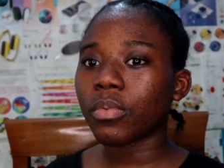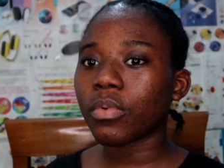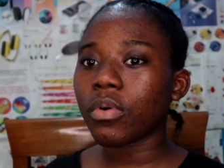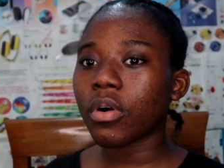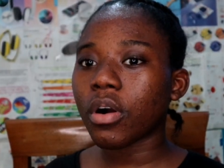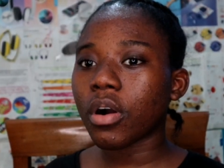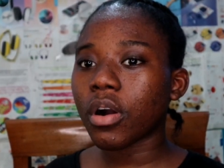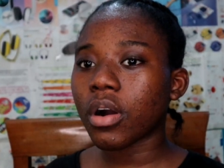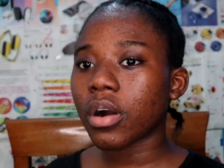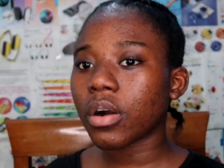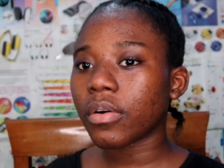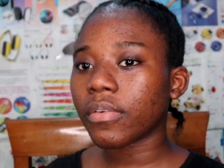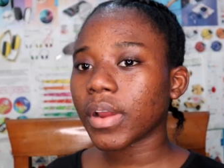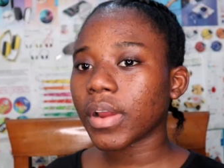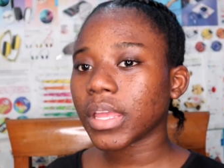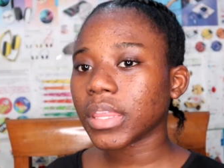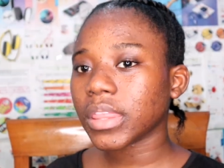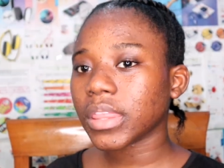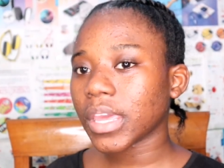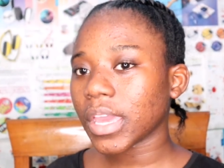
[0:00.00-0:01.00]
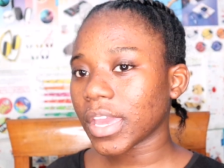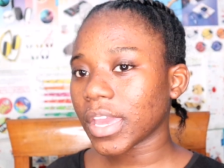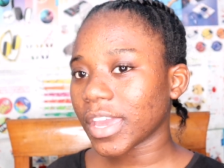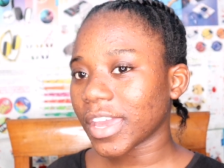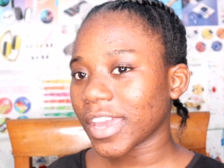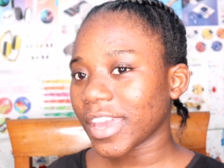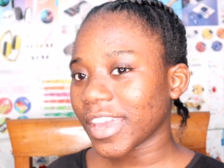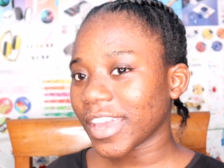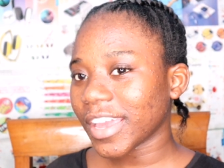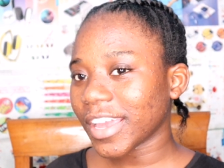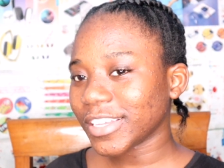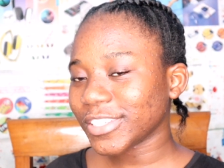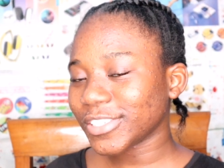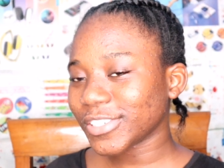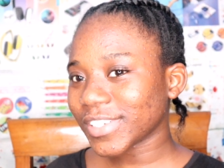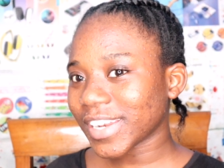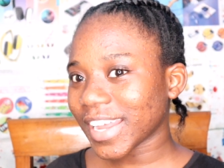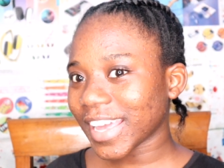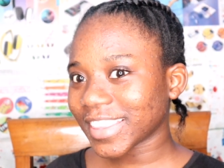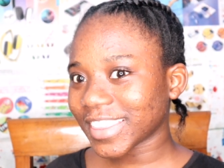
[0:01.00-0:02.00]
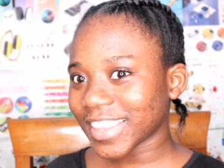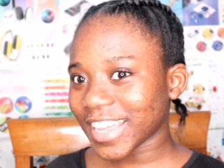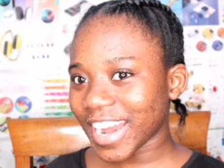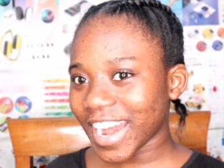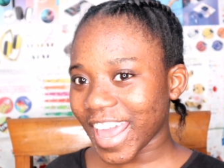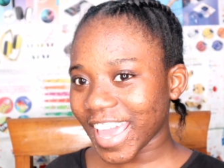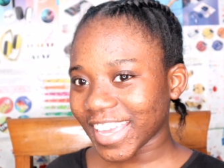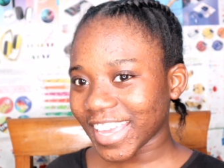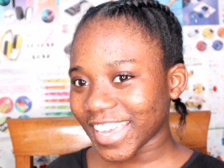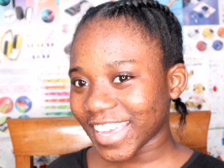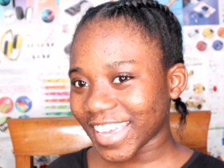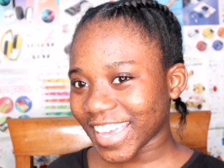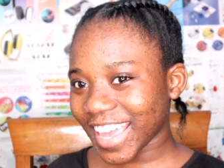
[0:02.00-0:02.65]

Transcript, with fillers: wall right there do you like the light